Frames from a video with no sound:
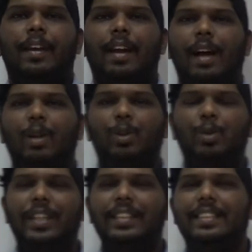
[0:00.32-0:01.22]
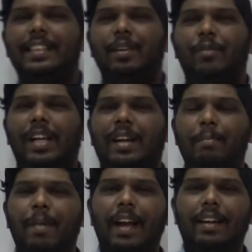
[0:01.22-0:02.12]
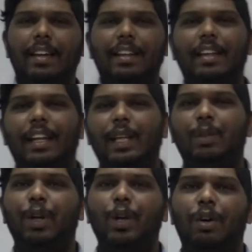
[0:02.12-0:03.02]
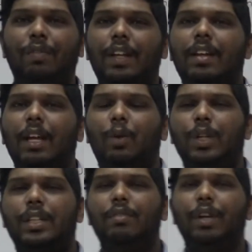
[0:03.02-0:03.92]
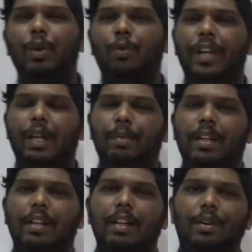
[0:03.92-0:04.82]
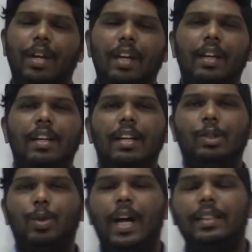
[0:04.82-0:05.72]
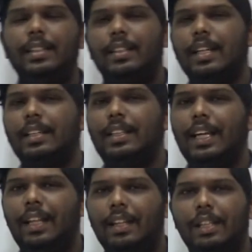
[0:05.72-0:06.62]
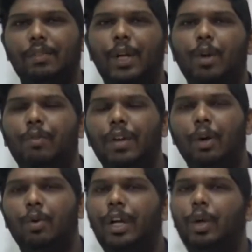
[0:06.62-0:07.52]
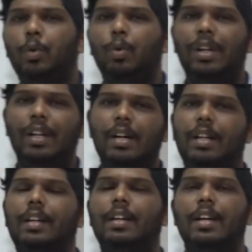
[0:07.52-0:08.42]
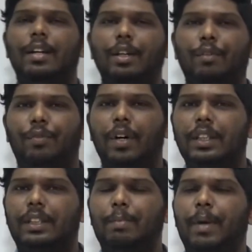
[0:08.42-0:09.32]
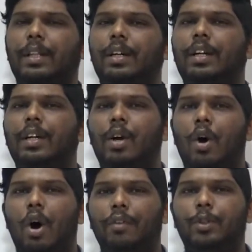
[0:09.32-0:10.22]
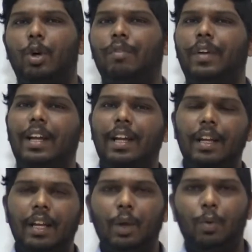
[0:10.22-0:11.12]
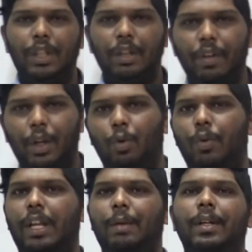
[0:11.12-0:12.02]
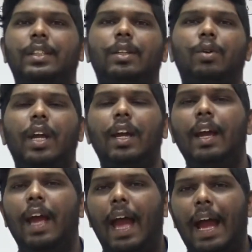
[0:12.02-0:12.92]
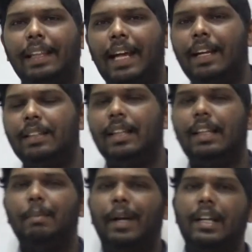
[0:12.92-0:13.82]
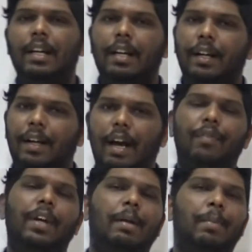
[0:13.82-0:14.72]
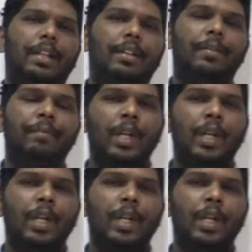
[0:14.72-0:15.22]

Hello students, welcome back in the next video of linear equation with two variable. Okay, so as discussed in this video we are going to learn the first method of solving linear equation with two variables. Okay, and that is nothing but the graphical method.